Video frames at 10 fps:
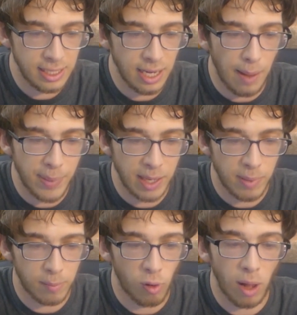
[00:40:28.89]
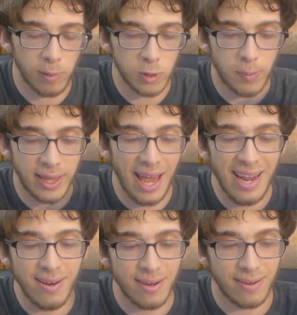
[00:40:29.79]
not being big problems. But
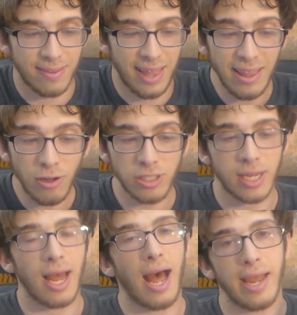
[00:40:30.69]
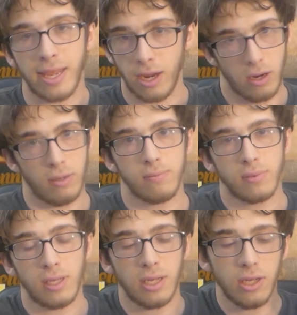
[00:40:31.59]
then there's a guy here
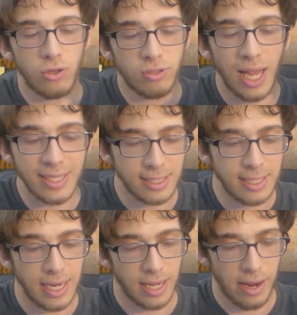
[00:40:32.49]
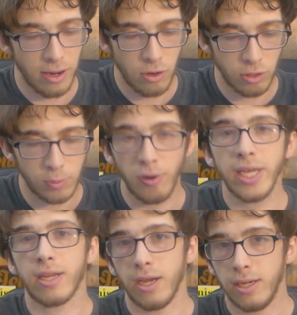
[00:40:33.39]
who's not seeded, who's
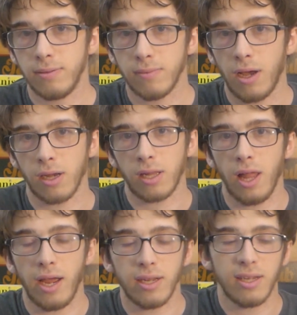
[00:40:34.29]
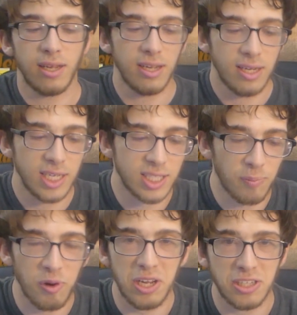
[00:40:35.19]
pretty good on clay. He's a
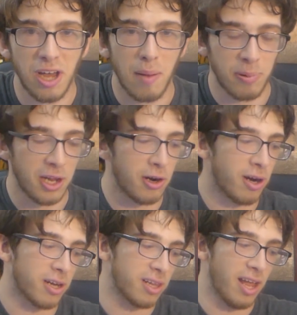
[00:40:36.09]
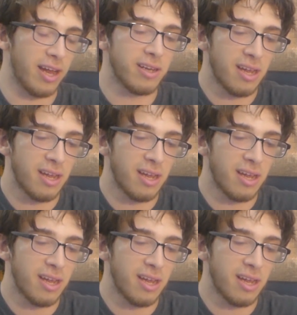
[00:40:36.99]
pretty top player on clay.